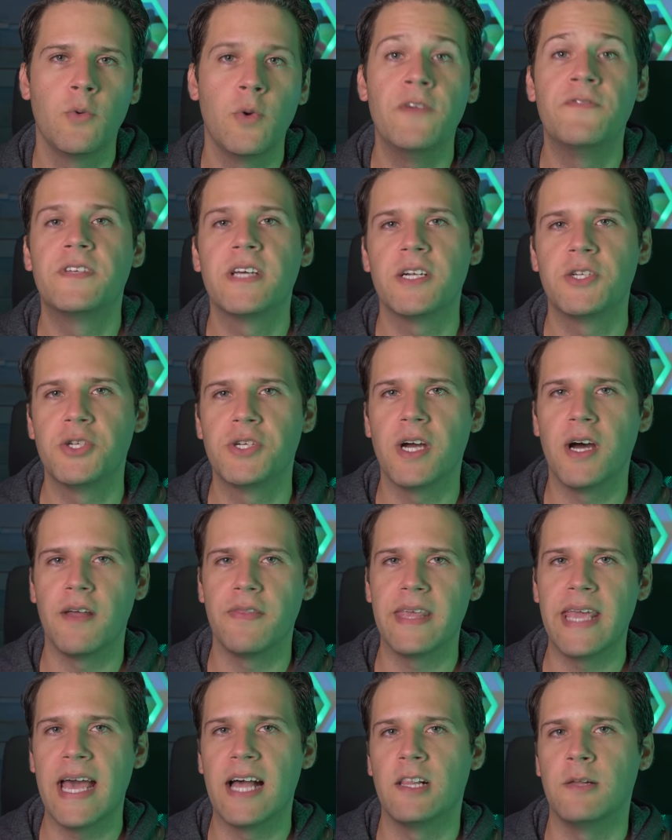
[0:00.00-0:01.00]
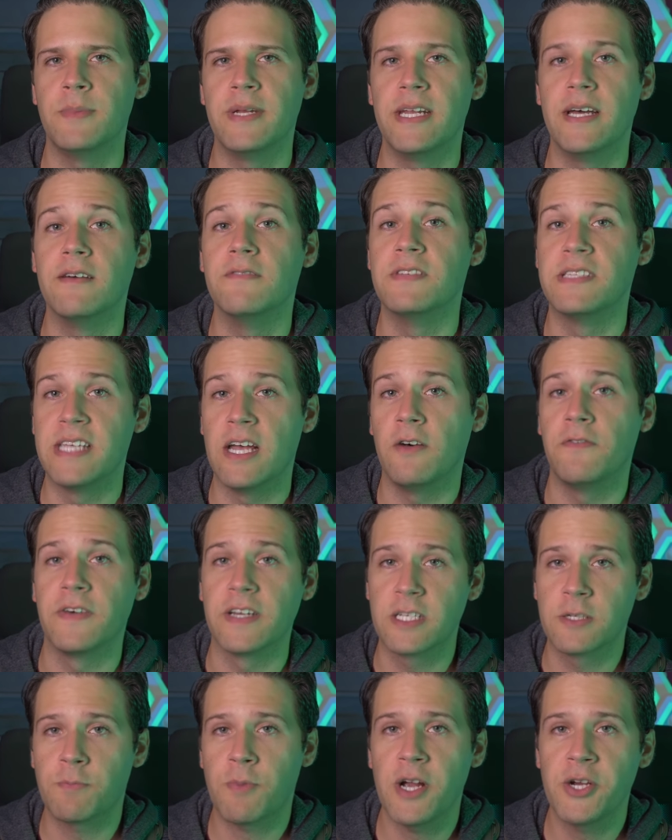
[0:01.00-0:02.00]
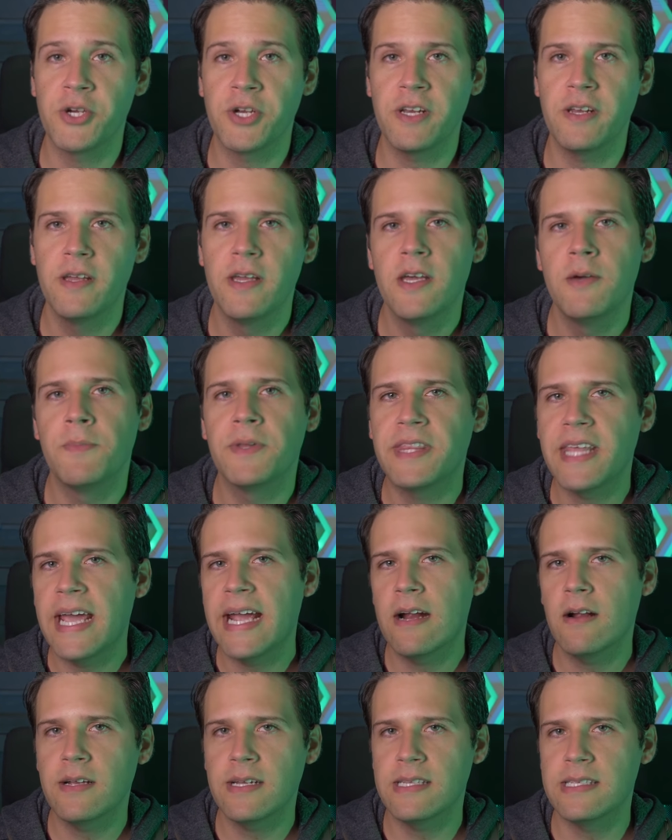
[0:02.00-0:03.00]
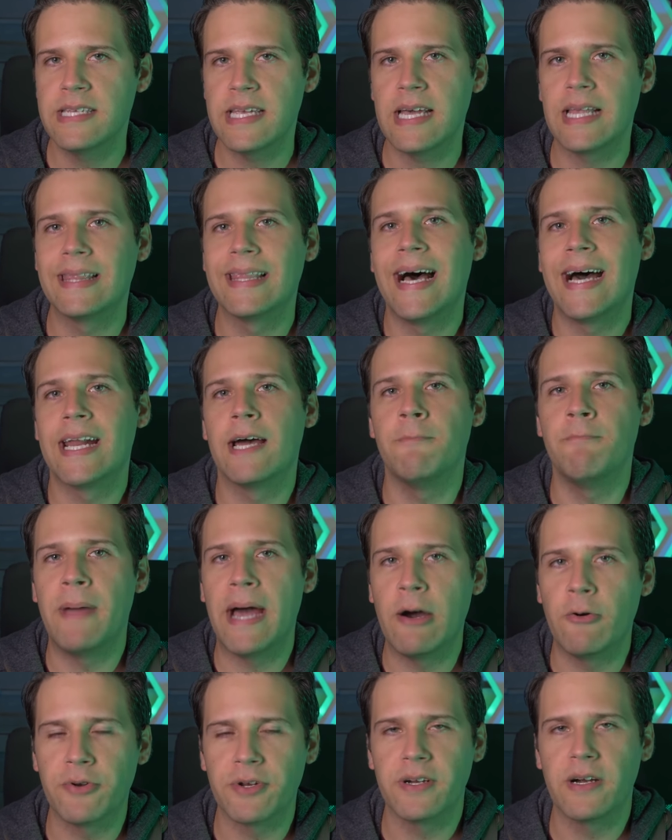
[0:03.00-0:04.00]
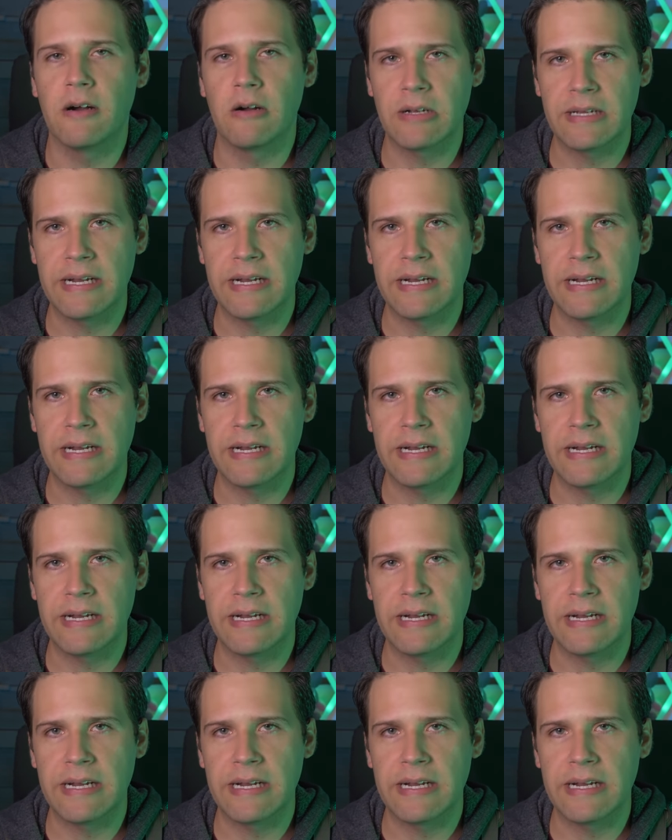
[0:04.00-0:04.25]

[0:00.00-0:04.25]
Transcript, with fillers: We've touched on the element of self expression, but the hair can say a lot about our